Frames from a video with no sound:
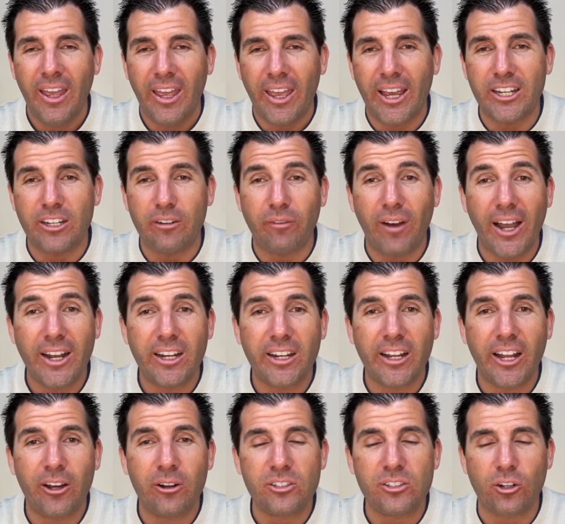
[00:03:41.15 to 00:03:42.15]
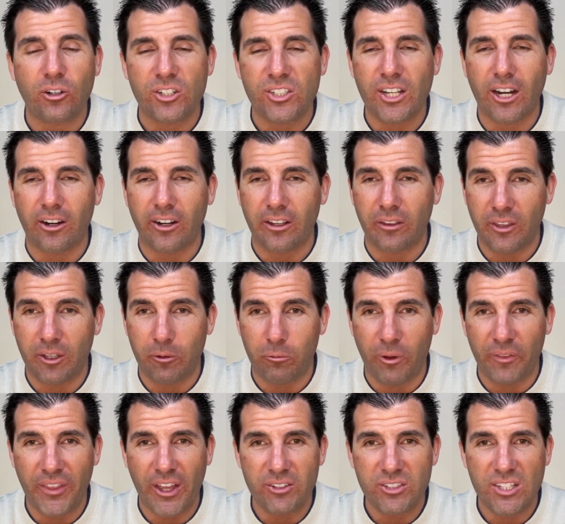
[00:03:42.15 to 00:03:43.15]
and divide it out, or sorry, the
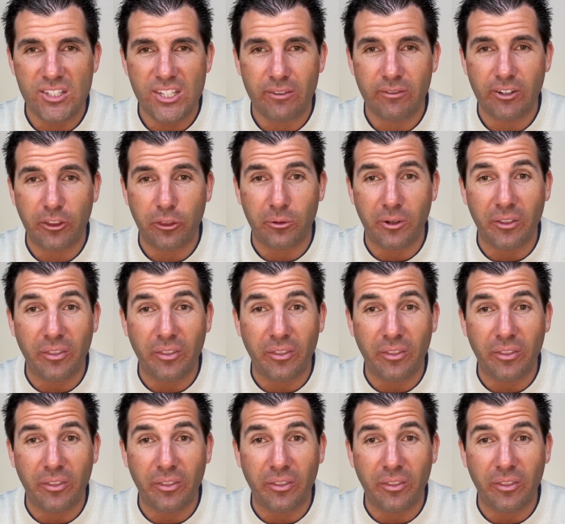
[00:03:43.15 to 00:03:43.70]
1,073,